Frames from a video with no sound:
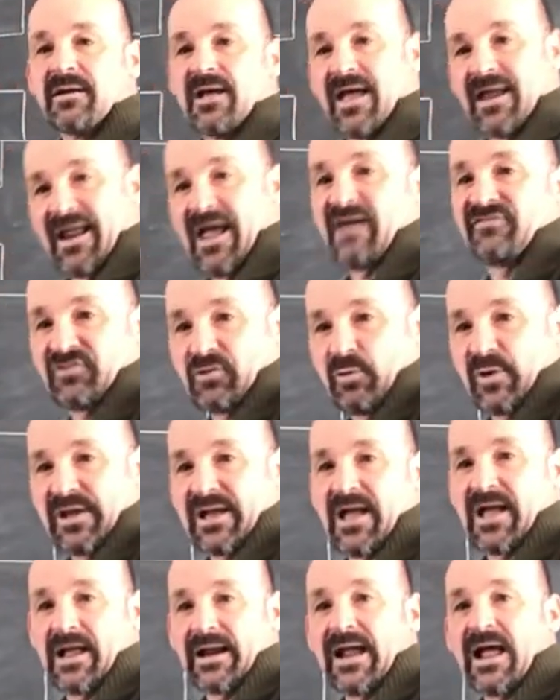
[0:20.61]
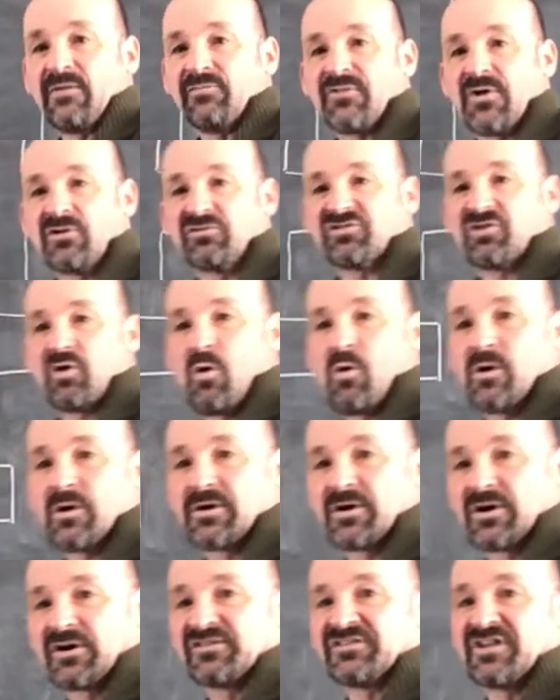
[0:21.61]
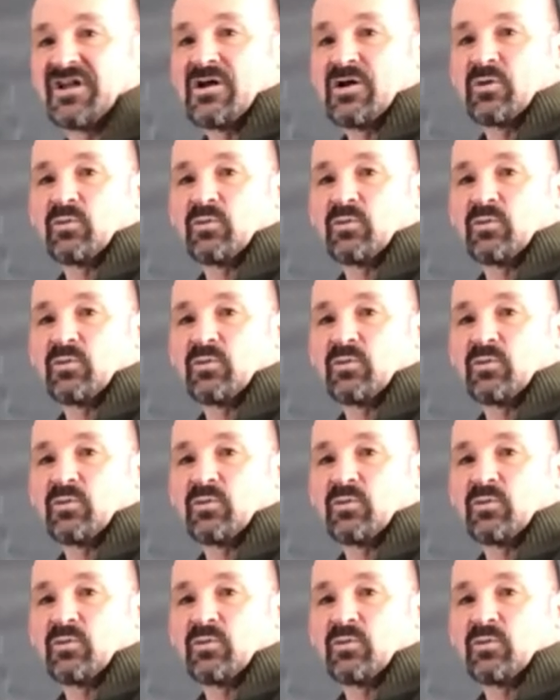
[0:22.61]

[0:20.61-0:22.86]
And after we cut out those corners,